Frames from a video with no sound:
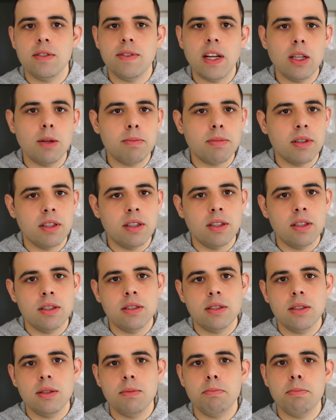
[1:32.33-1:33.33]

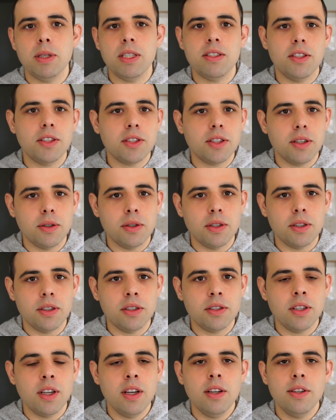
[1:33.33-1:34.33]
developers, business
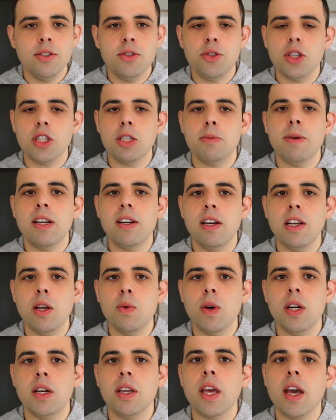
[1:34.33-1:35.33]
owners, just about
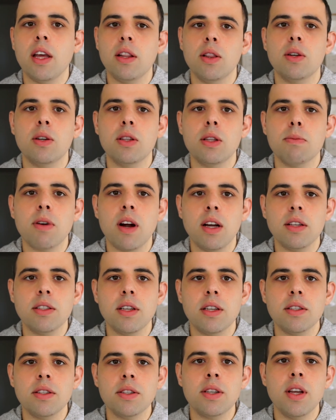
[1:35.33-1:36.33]
anyone can learn the
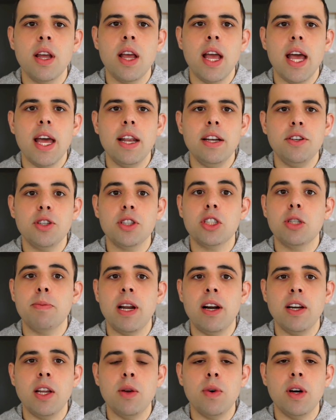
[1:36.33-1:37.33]
process, and just about
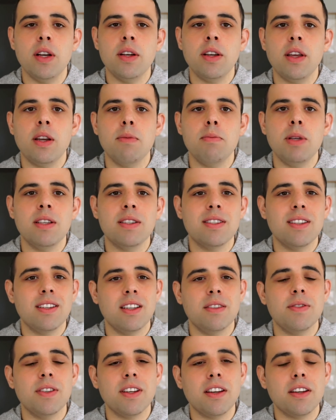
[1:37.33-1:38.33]
anyone can be a
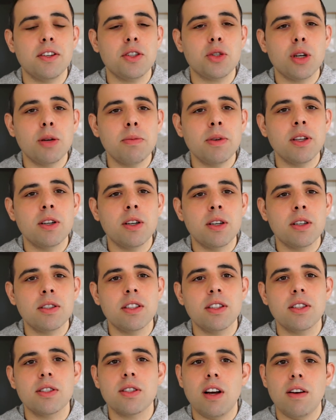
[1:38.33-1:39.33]
significant contributor to
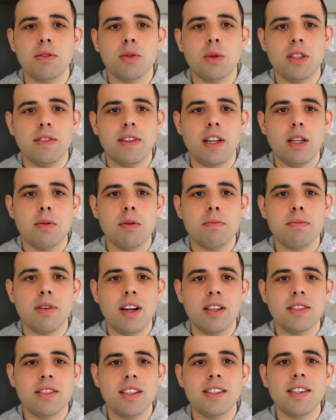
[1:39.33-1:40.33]
the software development
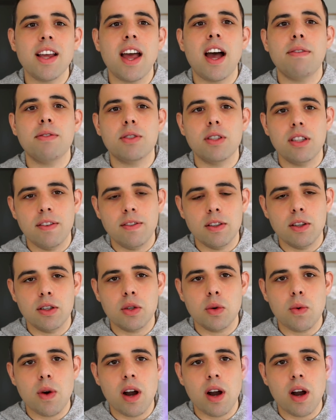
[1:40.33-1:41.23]
process after they've learned to